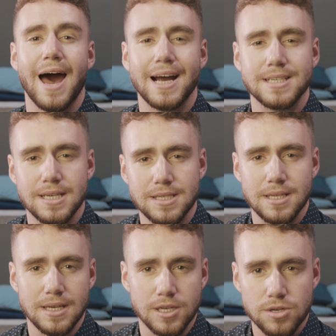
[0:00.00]
access
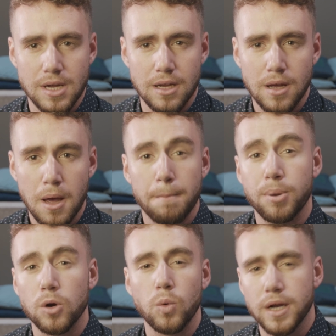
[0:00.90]
to the internet
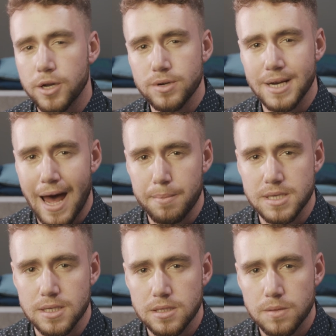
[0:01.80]
per 100
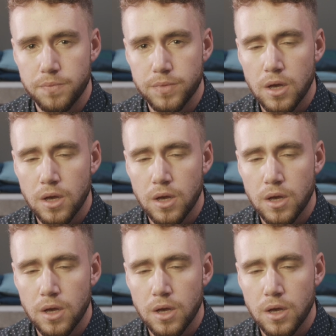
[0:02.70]
inhabitants.